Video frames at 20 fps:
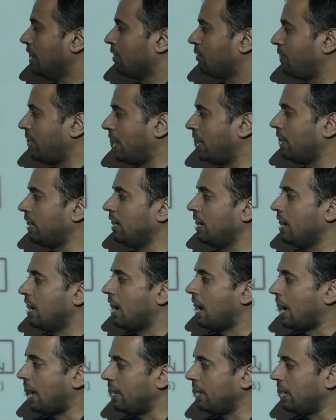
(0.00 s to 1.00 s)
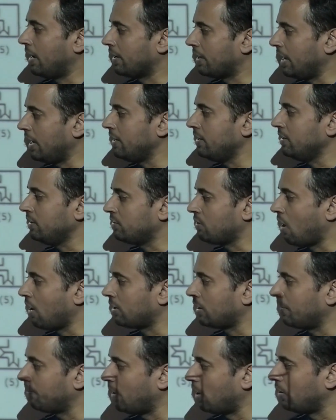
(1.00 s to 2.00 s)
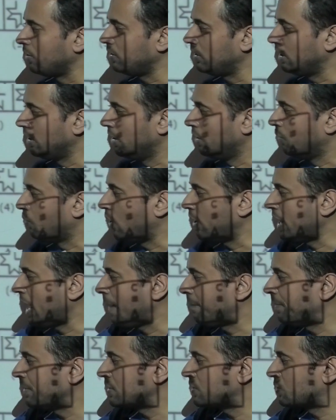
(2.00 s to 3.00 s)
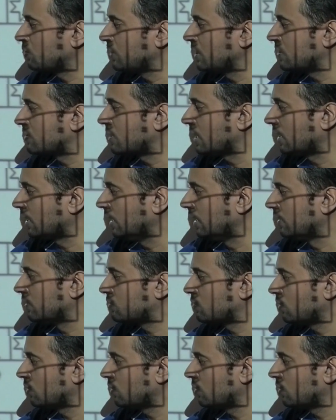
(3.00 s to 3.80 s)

Where I again talked about what happens to this circle.